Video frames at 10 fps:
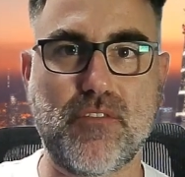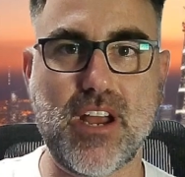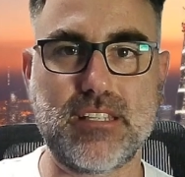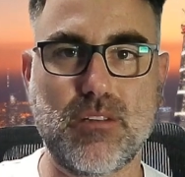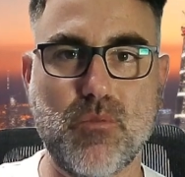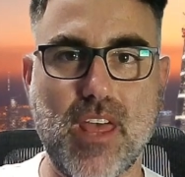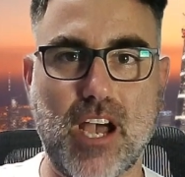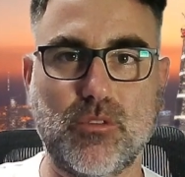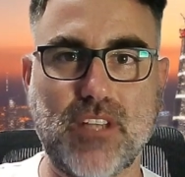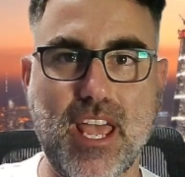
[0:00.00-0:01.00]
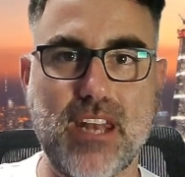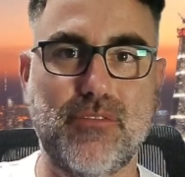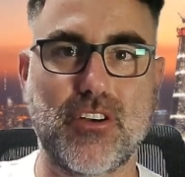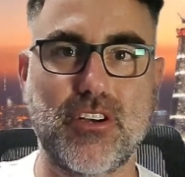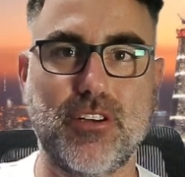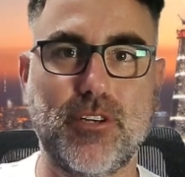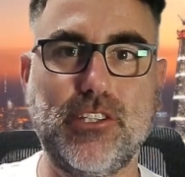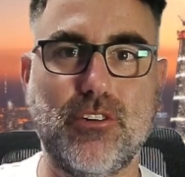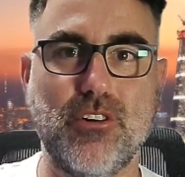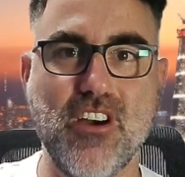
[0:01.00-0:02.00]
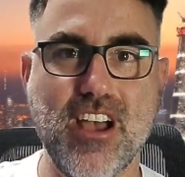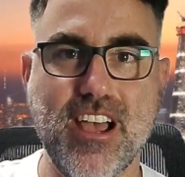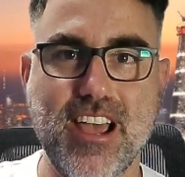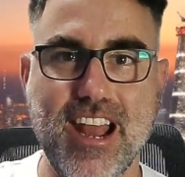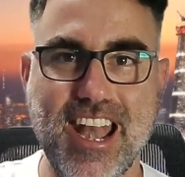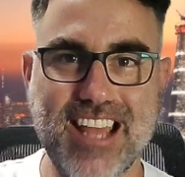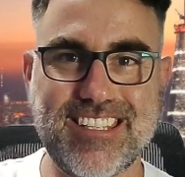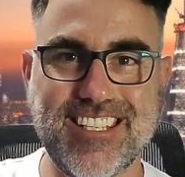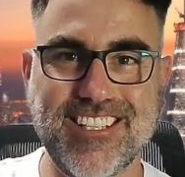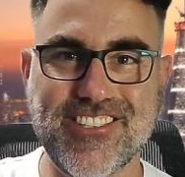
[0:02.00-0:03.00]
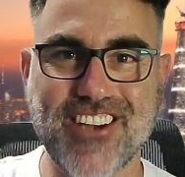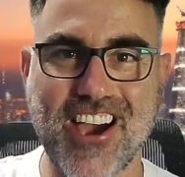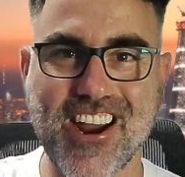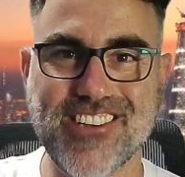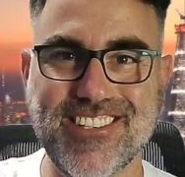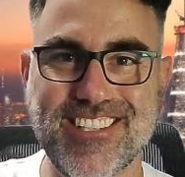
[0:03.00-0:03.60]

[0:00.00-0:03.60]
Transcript: and without any further ado, let's see the charts.